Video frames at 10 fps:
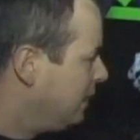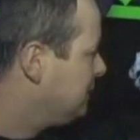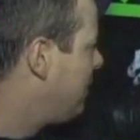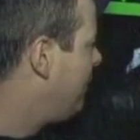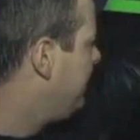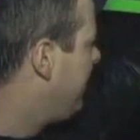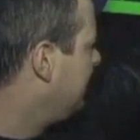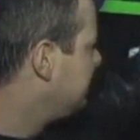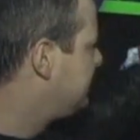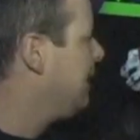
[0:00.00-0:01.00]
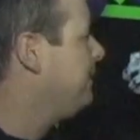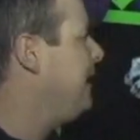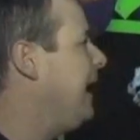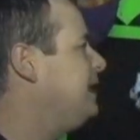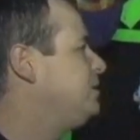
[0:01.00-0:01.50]
so we bought this
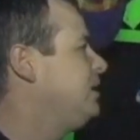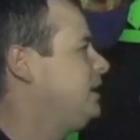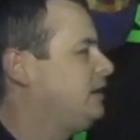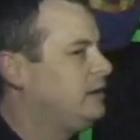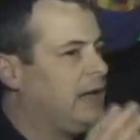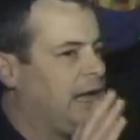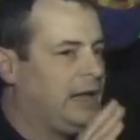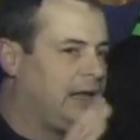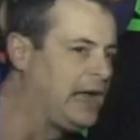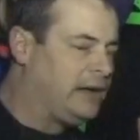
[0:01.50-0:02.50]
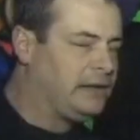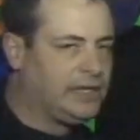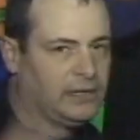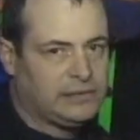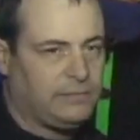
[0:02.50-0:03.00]
animation and it kind of
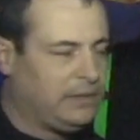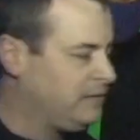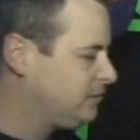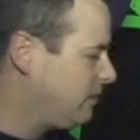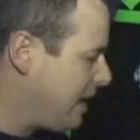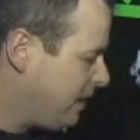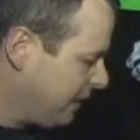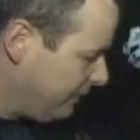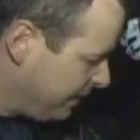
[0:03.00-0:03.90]
tilts and moves around and we